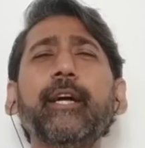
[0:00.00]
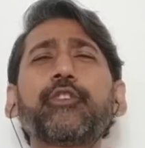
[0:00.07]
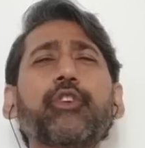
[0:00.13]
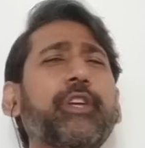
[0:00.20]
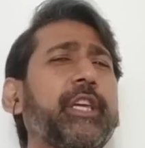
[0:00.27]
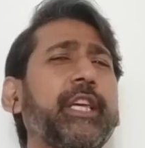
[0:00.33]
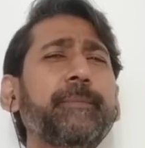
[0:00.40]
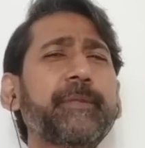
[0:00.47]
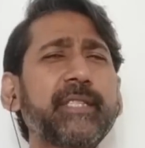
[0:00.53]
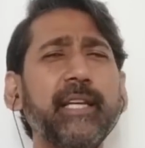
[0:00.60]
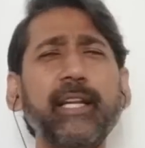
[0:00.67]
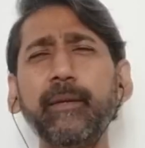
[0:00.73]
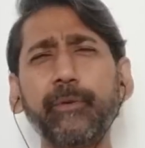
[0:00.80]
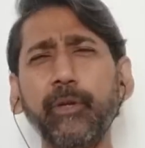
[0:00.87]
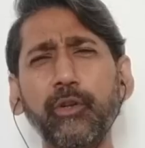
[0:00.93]
to keep
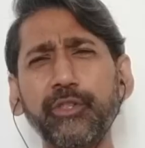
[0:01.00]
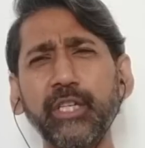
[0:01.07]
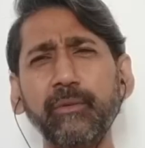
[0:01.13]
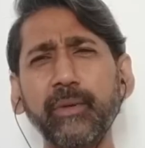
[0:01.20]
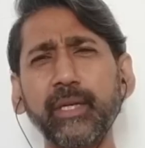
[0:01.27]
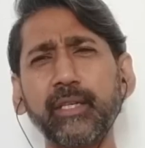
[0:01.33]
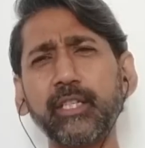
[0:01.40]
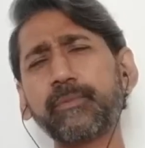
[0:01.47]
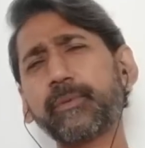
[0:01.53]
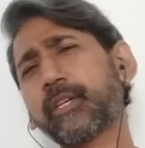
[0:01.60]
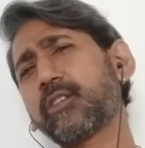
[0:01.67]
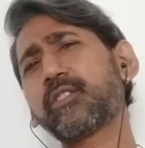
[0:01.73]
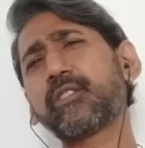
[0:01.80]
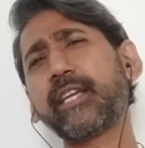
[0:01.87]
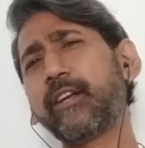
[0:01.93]
selling polluting vehicles
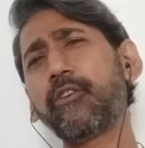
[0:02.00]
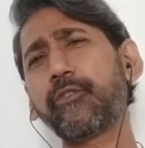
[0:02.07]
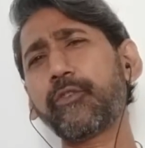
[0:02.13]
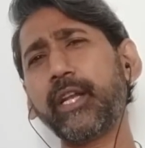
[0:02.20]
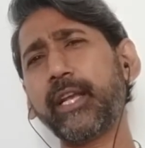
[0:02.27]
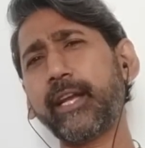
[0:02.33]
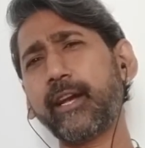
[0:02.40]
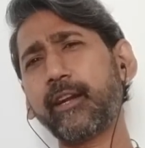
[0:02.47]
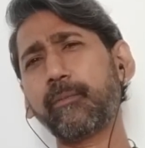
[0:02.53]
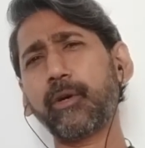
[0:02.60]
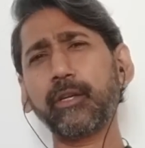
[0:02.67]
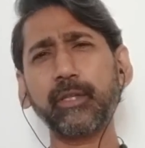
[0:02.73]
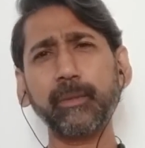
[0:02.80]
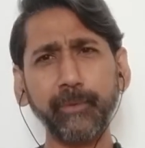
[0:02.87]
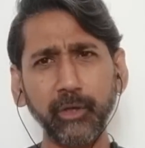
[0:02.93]
because they don't really care
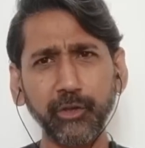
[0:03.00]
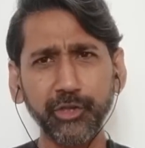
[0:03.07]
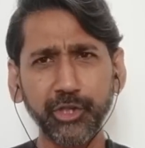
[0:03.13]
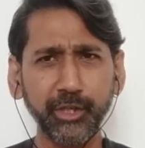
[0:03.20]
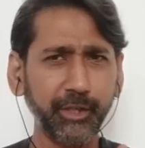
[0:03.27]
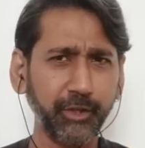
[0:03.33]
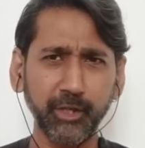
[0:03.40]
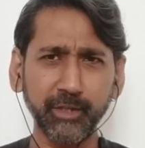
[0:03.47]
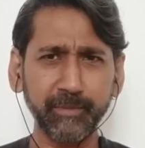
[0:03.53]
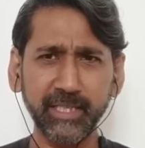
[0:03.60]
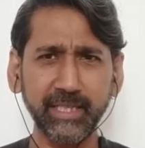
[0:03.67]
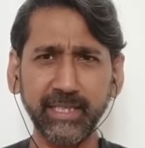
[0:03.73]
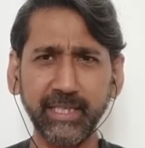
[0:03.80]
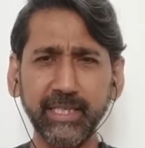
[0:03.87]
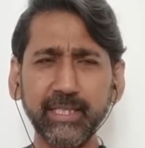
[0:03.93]
about the pollution in your
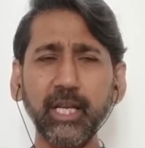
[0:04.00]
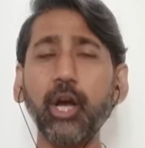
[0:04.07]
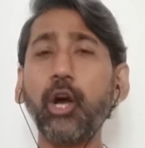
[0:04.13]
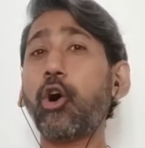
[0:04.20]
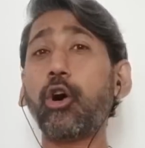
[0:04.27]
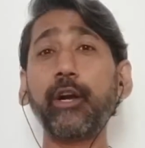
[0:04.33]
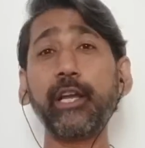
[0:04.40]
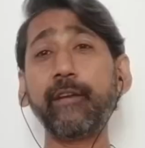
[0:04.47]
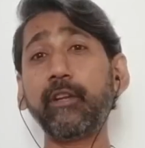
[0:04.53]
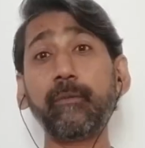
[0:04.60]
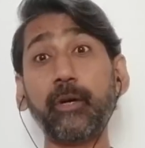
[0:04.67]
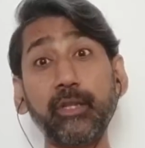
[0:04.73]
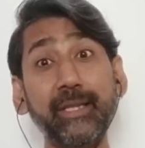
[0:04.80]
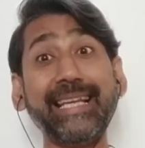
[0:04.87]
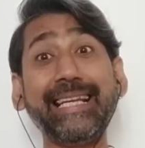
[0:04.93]
cities or even
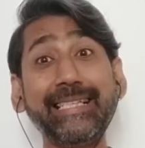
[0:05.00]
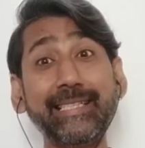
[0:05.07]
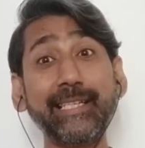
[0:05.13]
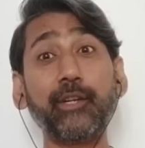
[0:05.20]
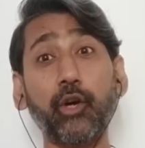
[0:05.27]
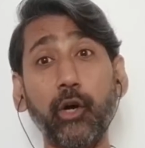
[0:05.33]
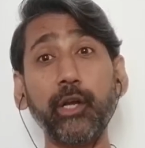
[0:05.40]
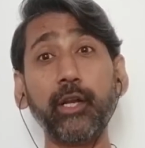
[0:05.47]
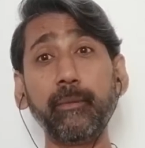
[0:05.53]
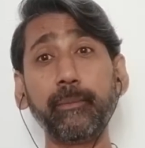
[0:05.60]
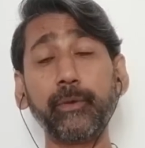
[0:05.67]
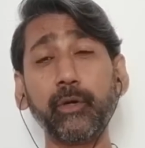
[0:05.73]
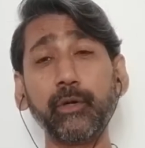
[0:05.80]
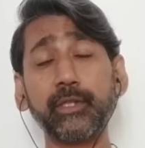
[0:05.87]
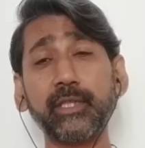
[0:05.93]
about the Indian oil
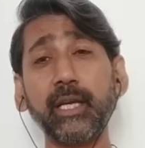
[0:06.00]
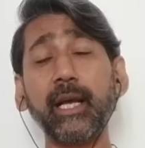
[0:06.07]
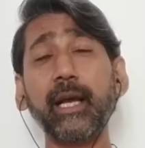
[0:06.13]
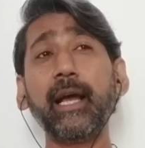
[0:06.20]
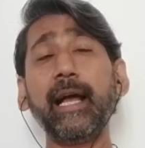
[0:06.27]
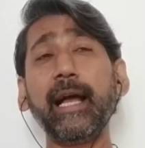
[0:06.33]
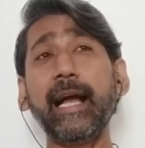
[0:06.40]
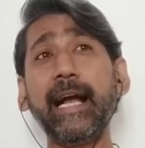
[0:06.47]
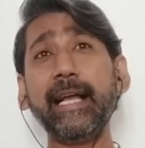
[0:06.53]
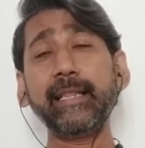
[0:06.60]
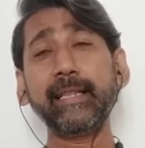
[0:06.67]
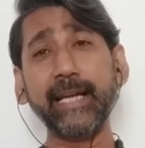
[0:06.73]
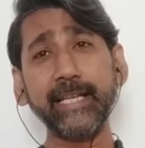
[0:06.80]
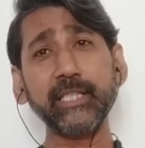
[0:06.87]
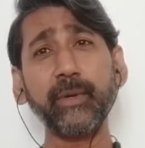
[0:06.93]
imports.
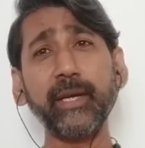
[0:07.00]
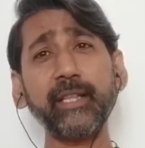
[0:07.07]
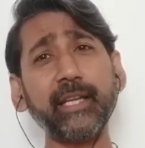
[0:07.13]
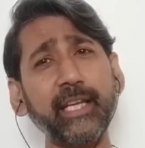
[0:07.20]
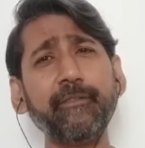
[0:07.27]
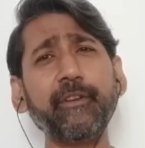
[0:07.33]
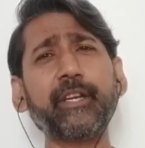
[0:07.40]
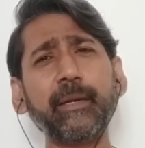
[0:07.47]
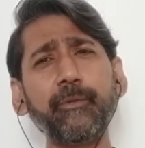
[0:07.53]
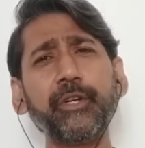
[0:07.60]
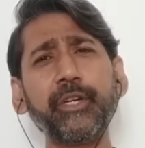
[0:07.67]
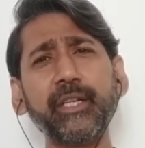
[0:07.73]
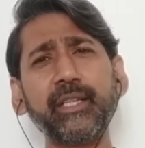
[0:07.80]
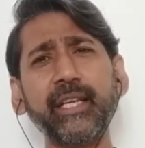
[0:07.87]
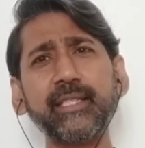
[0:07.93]
And that's why the EV
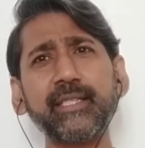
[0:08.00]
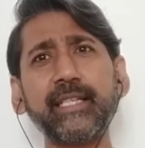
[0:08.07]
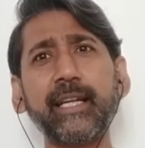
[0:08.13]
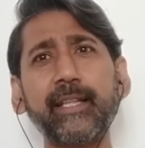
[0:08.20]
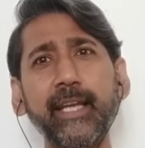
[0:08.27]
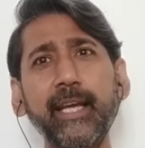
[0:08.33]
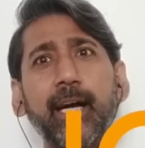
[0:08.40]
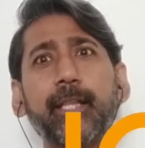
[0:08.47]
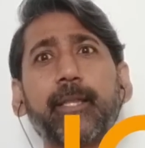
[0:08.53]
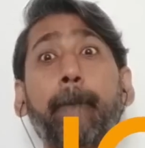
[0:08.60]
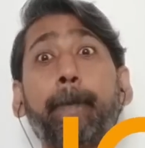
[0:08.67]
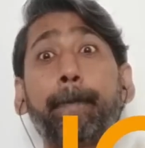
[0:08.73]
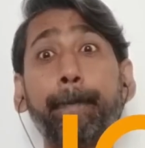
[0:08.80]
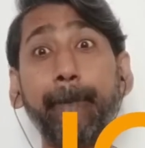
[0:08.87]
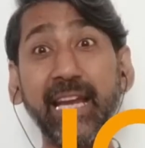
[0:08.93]
community thinks that they are the
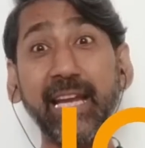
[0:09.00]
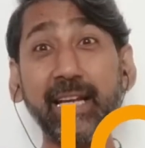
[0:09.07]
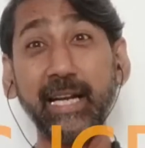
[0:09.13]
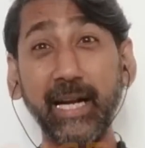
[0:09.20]
big